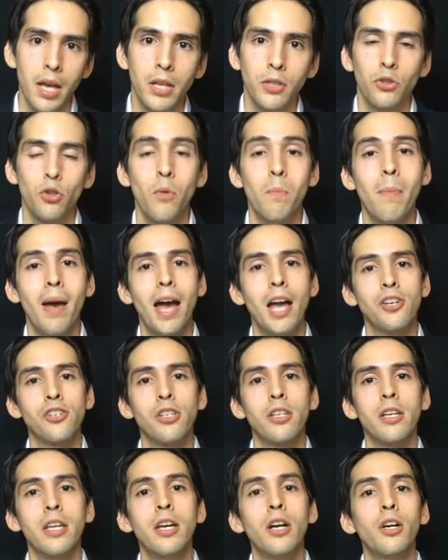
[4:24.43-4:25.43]
So
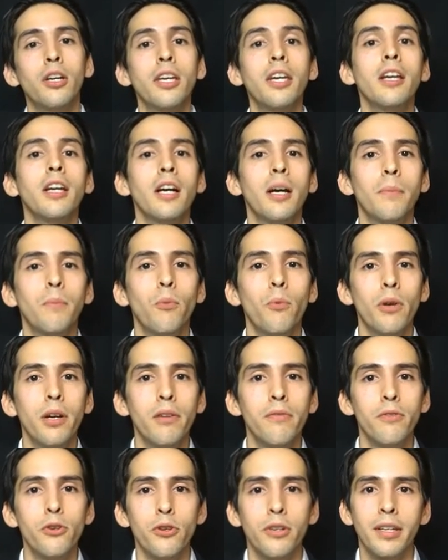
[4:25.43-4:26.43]
imagine hooking up one
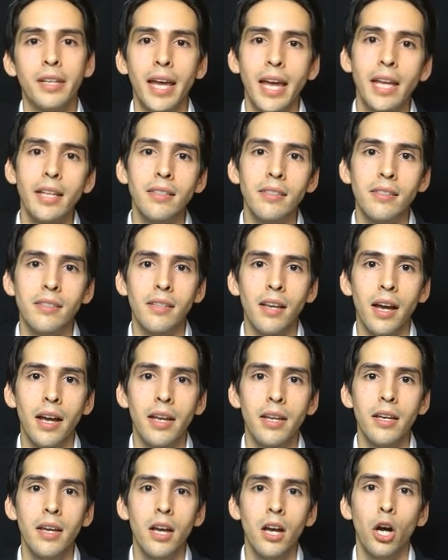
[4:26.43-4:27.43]
of your
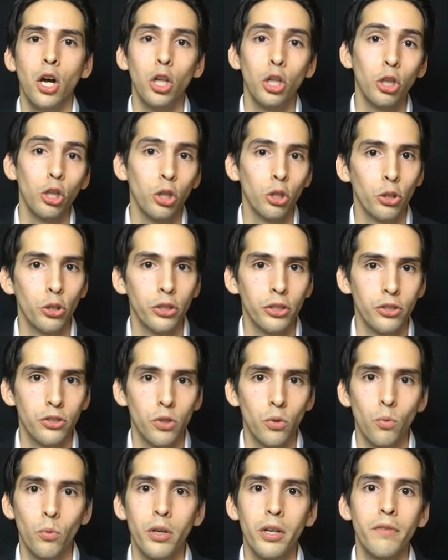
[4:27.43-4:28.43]
Gainsight
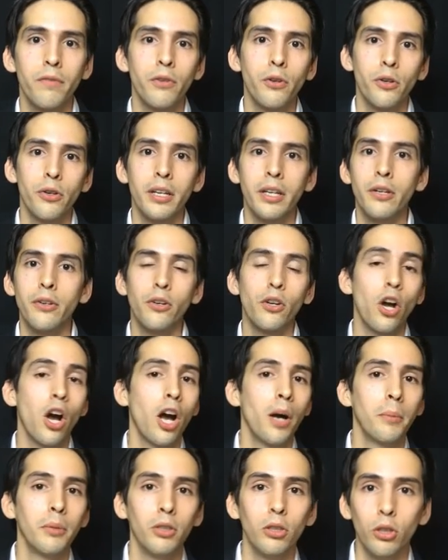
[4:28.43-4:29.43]
alerts or one of your
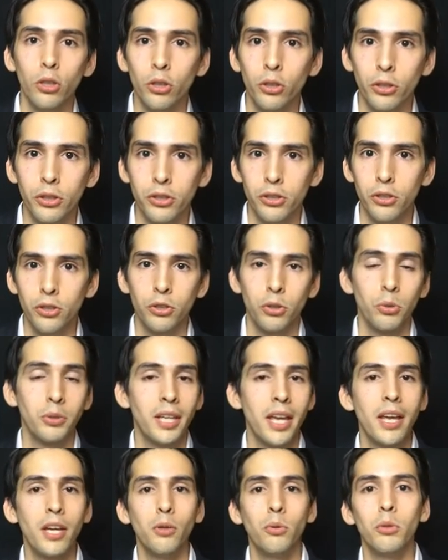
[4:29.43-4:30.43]
Intercom alerts or
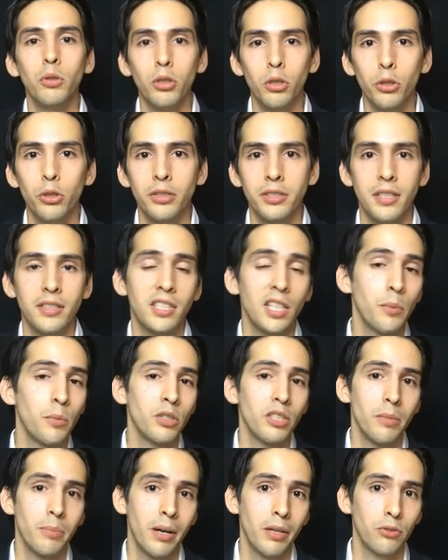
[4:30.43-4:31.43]
Tatango alerts that
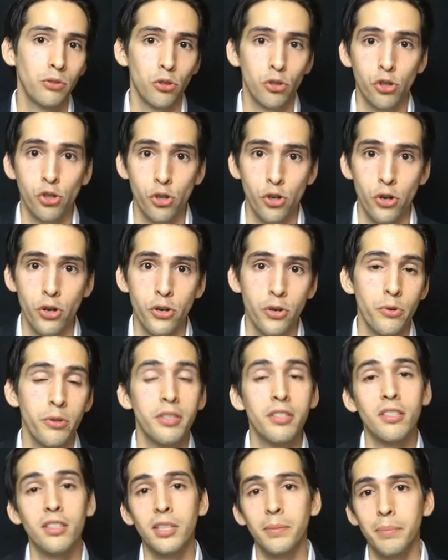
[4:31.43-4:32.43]
someone's about to churn or
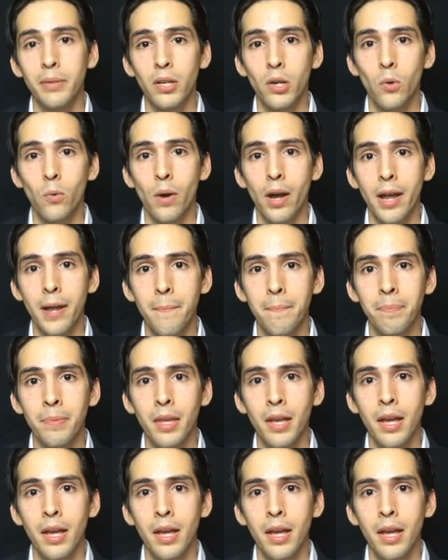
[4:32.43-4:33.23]
is slipping away